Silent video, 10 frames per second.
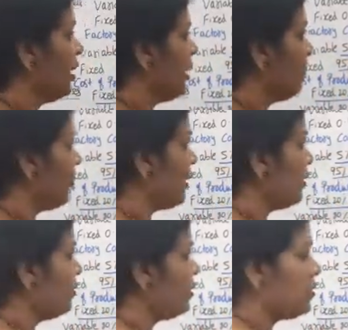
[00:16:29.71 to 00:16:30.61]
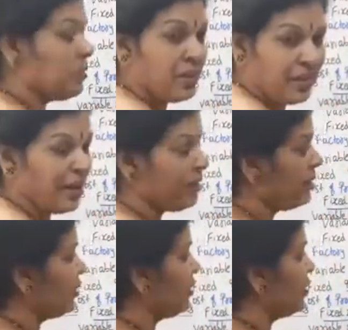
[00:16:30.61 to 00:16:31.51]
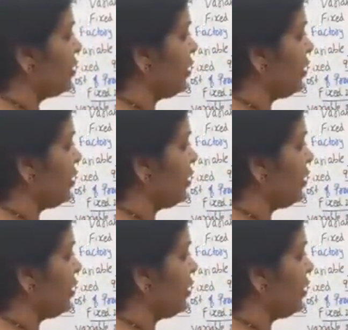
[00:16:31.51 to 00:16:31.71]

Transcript: And per unit you can calculate later,